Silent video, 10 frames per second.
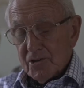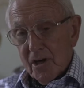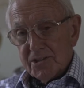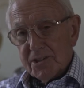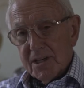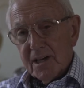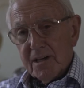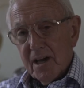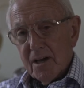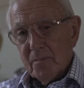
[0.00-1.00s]
trustee
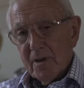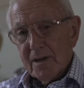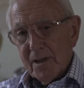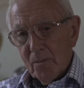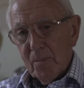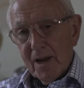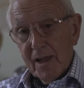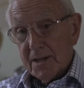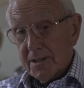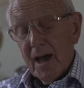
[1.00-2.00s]
came a little bit
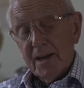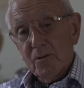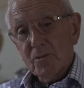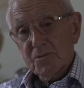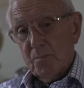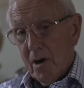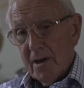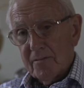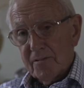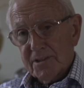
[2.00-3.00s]
later, and it was
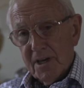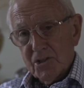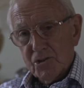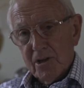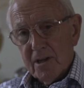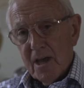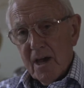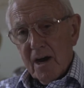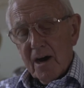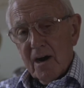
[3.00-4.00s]
by invitation.
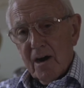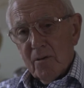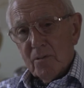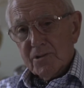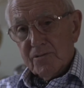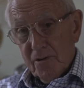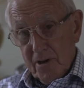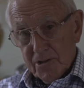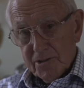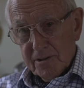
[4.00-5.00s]
I was
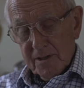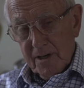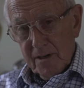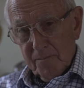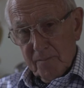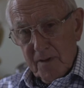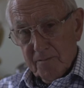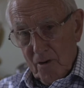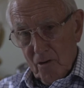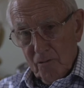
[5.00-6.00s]
first
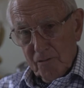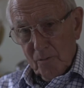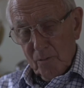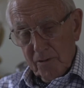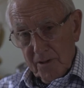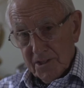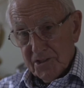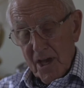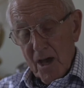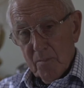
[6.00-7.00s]
involved with
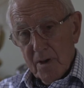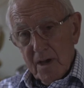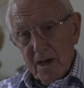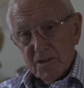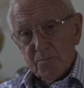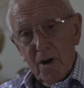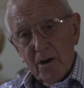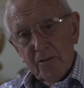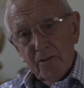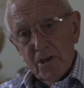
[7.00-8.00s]
ESAB as
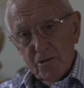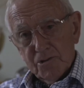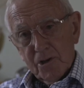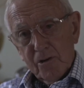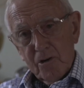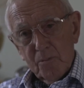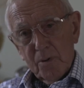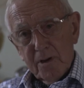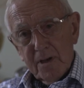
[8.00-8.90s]
part of the user group.